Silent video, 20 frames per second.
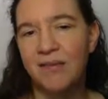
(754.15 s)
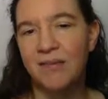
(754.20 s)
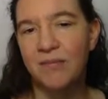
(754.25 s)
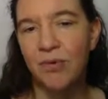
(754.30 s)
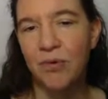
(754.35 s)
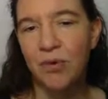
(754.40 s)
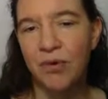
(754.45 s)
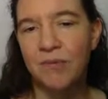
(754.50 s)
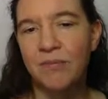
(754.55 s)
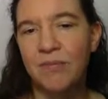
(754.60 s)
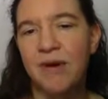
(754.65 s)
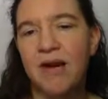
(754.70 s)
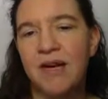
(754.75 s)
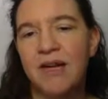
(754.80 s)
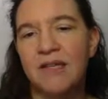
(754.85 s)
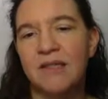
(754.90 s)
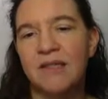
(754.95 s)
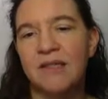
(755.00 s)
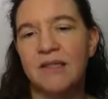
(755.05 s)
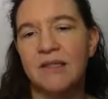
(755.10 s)
important part
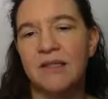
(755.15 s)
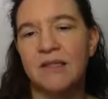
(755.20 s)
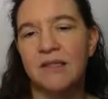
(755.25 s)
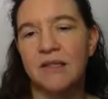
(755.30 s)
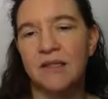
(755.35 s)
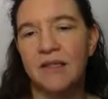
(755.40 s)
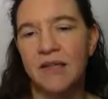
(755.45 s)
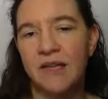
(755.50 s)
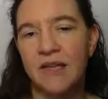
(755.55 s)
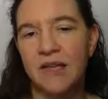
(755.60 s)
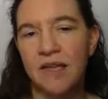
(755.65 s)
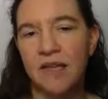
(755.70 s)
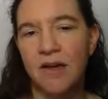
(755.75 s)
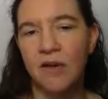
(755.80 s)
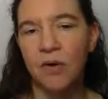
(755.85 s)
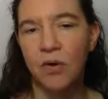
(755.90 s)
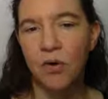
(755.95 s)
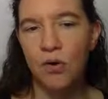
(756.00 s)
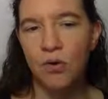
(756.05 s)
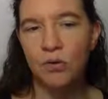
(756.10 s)
is the
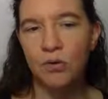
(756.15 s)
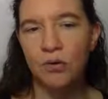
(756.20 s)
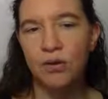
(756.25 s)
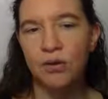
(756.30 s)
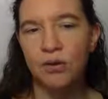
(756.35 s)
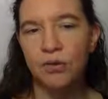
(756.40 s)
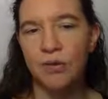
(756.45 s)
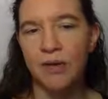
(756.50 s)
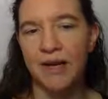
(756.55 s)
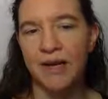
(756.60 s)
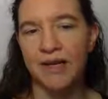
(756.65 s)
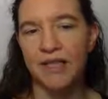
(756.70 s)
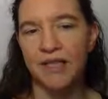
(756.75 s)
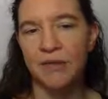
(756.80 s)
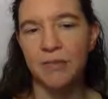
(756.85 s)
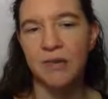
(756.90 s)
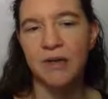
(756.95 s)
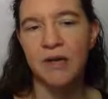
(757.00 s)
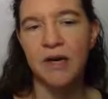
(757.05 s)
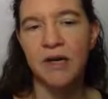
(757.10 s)
call to
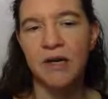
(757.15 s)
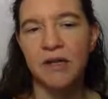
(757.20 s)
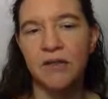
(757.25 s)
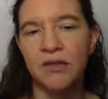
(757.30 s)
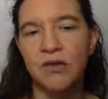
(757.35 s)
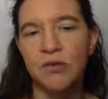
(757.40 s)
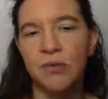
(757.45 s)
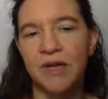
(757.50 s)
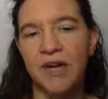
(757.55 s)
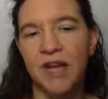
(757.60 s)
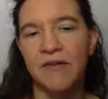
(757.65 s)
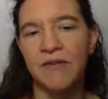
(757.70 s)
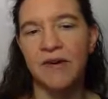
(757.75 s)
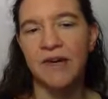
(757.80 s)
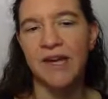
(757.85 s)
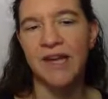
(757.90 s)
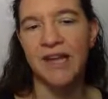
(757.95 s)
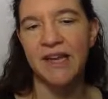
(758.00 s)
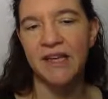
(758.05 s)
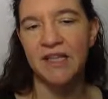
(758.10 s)
ASPR, so
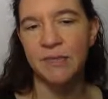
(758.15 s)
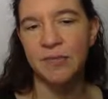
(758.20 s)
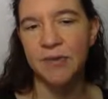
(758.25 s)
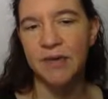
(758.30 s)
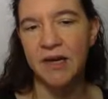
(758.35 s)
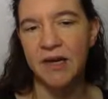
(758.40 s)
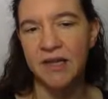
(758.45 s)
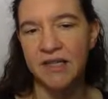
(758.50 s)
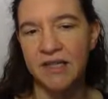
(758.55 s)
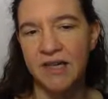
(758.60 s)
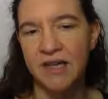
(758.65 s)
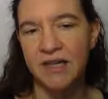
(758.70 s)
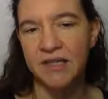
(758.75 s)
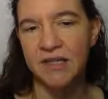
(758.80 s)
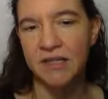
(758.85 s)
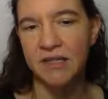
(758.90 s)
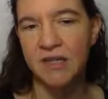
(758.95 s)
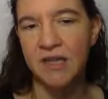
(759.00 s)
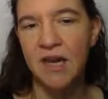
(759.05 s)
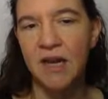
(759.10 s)
whatever ASPR takes
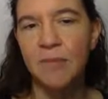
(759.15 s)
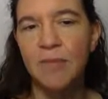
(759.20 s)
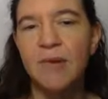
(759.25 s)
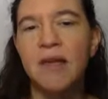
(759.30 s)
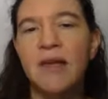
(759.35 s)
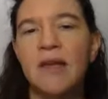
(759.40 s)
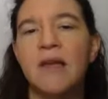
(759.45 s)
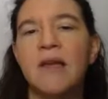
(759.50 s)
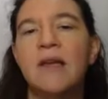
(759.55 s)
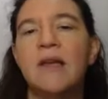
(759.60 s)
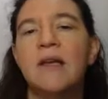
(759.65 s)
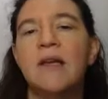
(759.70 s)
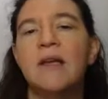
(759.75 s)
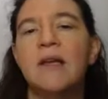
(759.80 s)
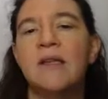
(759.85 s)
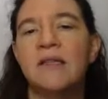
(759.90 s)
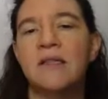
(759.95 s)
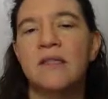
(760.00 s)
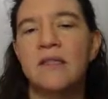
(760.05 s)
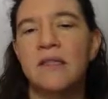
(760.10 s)
in time
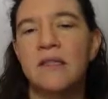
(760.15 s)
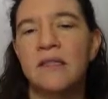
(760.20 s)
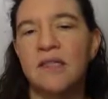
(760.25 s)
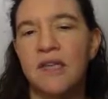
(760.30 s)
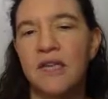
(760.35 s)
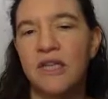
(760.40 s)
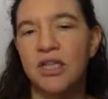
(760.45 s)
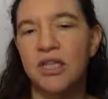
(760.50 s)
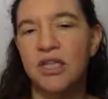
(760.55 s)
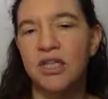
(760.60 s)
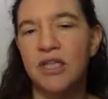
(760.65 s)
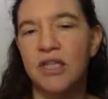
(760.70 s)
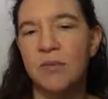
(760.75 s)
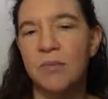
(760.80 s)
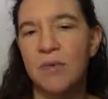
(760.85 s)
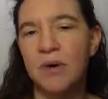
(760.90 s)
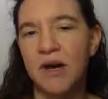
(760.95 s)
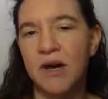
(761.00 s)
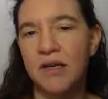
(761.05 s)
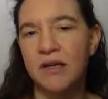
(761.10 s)
is essentially the
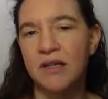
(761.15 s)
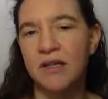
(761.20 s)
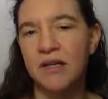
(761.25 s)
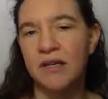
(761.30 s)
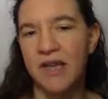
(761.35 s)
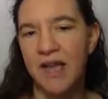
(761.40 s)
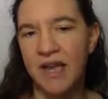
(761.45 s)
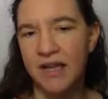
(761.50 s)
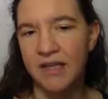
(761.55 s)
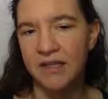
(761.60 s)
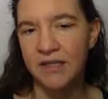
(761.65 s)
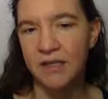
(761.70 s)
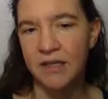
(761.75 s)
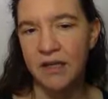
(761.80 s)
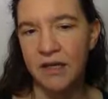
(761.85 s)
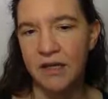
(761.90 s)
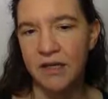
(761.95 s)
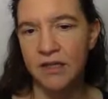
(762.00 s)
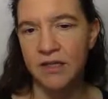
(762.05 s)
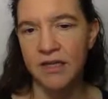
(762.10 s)
part that
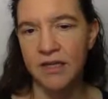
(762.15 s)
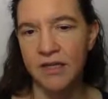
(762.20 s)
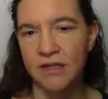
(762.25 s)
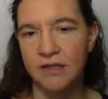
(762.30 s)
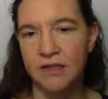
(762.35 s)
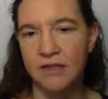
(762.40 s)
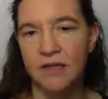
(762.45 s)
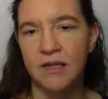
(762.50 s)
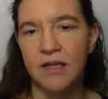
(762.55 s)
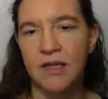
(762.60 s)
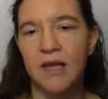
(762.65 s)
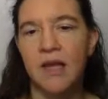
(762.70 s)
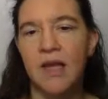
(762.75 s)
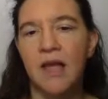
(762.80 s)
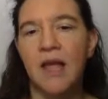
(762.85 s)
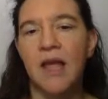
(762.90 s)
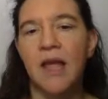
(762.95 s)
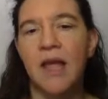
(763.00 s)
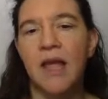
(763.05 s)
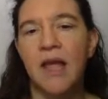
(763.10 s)
ACR takes.
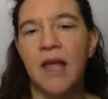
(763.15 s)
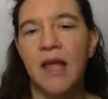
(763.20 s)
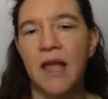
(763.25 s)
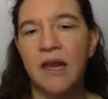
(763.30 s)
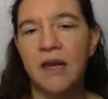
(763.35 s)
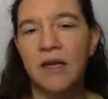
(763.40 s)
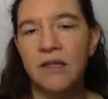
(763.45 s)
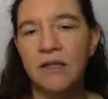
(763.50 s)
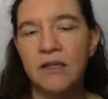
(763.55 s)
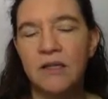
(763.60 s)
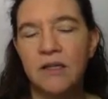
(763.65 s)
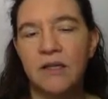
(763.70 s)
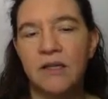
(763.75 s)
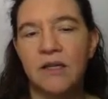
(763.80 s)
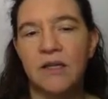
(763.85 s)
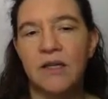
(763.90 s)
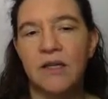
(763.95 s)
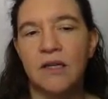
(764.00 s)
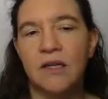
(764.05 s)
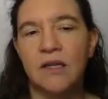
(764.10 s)
And
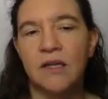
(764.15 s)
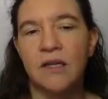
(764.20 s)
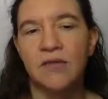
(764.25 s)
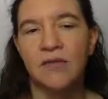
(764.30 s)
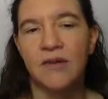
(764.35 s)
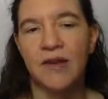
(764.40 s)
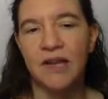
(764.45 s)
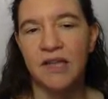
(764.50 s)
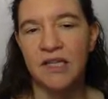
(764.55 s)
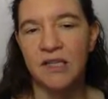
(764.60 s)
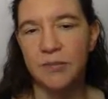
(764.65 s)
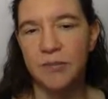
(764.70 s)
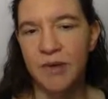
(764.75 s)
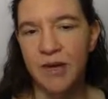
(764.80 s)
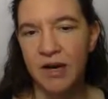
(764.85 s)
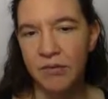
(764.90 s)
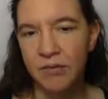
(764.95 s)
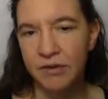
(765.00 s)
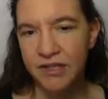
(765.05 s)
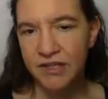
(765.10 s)
if
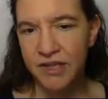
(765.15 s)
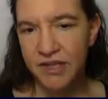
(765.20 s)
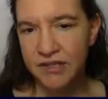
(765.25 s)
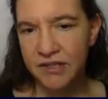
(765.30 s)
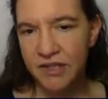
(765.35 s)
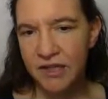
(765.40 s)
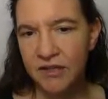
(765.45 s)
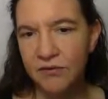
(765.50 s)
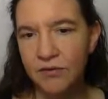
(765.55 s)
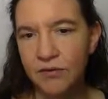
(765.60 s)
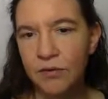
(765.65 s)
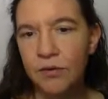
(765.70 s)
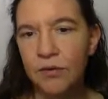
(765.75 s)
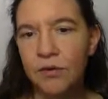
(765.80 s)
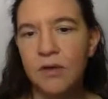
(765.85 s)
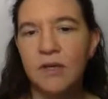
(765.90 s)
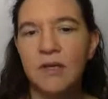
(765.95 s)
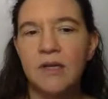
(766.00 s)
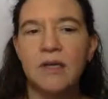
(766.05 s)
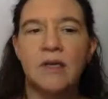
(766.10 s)
ASPR was
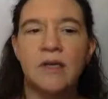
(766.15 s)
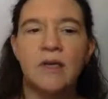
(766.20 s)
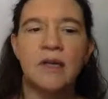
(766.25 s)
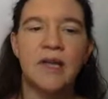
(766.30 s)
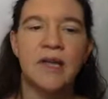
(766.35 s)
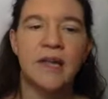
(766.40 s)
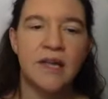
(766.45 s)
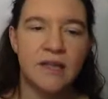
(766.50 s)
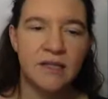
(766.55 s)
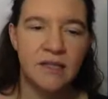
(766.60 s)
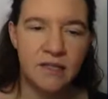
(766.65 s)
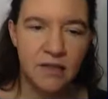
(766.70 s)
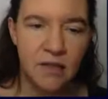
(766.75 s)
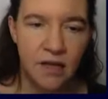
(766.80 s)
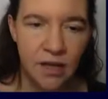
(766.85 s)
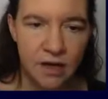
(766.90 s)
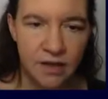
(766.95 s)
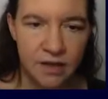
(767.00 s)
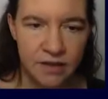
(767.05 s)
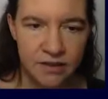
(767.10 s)
successful,
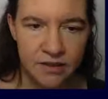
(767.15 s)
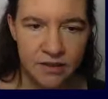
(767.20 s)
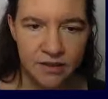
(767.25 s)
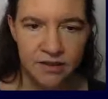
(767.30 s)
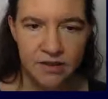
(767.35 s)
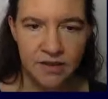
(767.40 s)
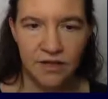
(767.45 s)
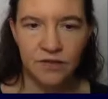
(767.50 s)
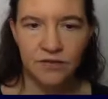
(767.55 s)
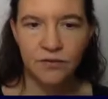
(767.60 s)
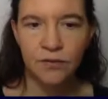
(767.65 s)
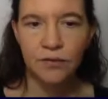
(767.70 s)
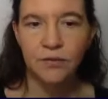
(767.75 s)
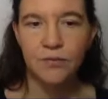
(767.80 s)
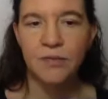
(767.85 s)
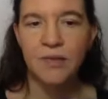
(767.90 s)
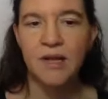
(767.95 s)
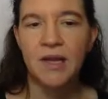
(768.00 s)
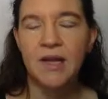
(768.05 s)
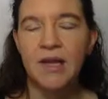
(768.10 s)
ACR is successful.
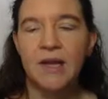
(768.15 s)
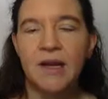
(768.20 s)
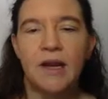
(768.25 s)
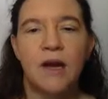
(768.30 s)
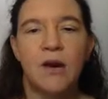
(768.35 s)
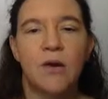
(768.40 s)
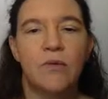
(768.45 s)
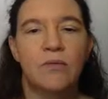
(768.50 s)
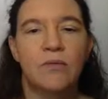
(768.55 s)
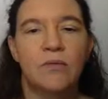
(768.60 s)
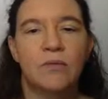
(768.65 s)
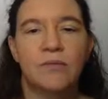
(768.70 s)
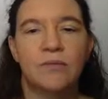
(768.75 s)
Now,